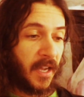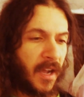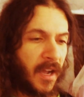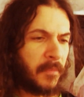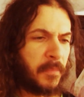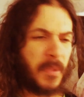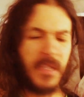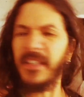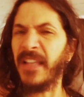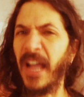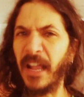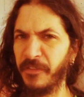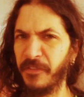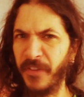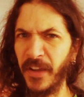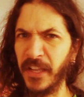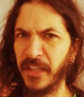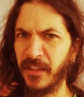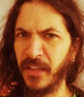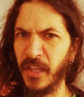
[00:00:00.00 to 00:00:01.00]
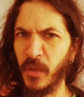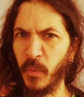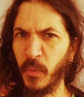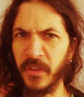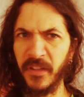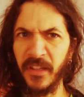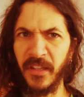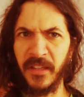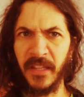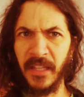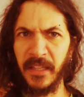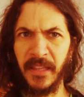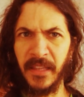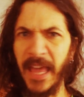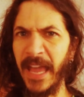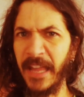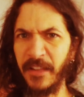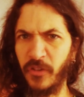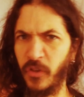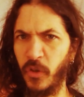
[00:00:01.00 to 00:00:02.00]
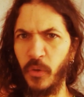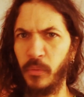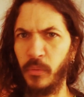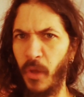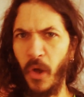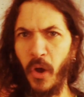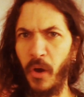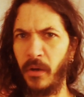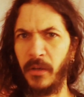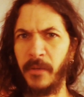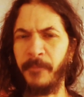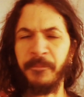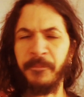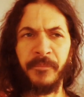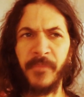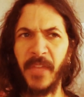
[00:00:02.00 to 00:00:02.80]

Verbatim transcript: uh, but not fight sequences that last too long.